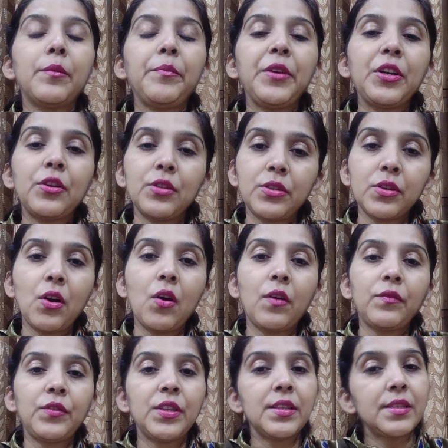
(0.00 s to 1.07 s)
because
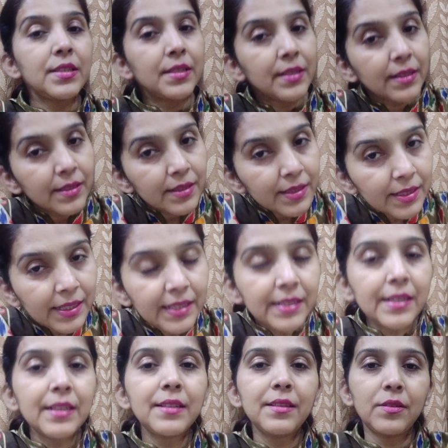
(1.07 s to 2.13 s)
of this
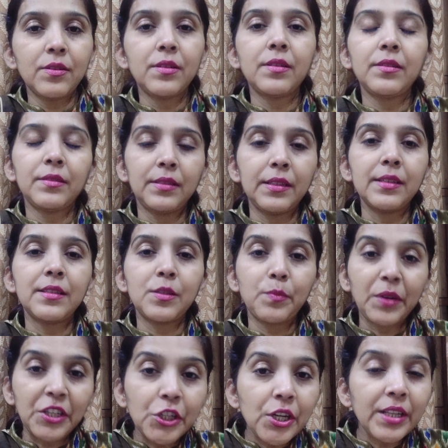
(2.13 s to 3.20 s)
season,
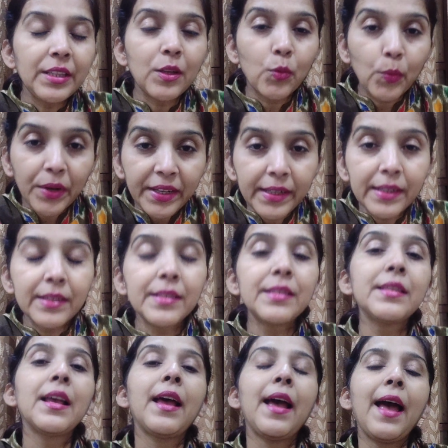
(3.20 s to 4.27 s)
especially the
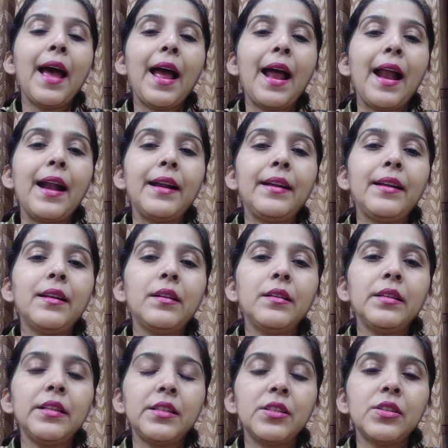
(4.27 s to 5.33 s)
winters, and
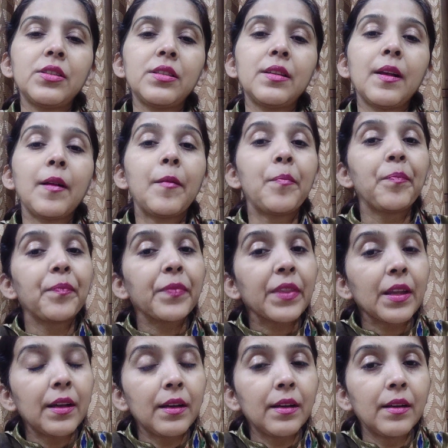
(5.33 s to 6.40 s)
it is
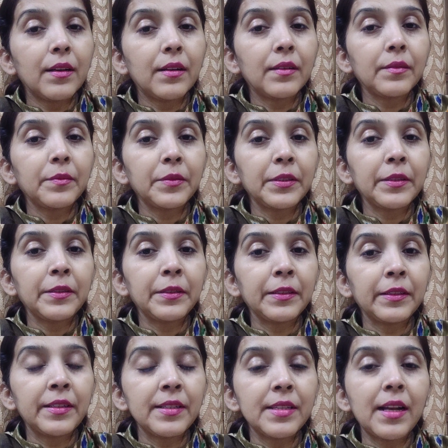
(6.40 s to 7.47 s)
uh,
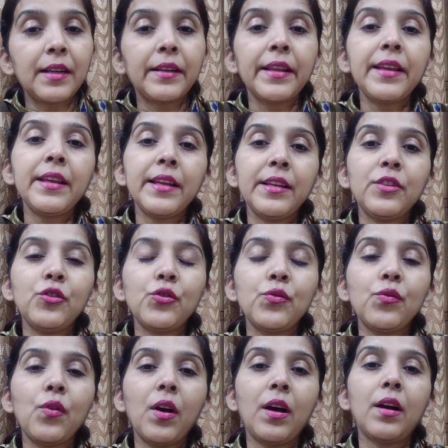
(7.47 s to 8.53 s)
resulting
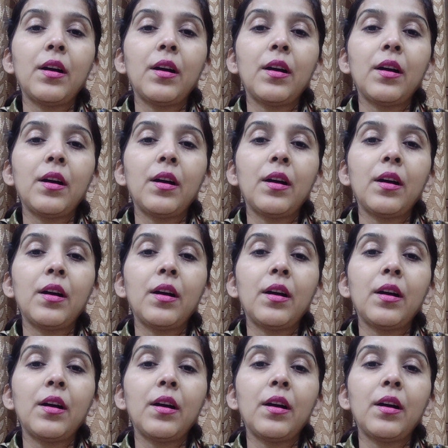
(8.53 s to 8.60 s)
into